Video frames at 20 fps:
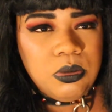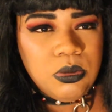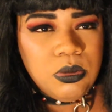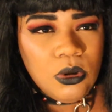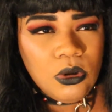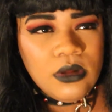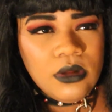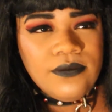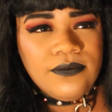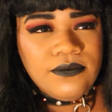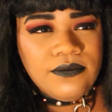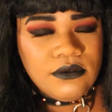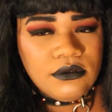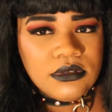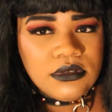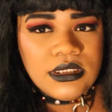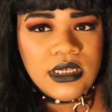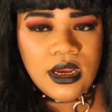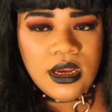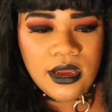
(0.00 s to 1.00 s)
all 4
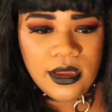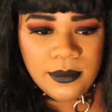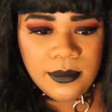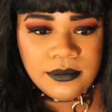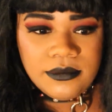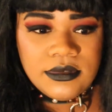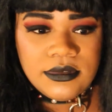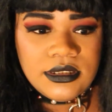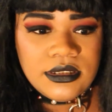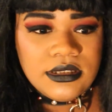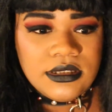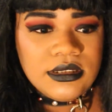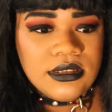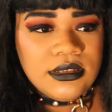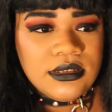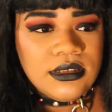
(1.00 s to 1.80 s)
times,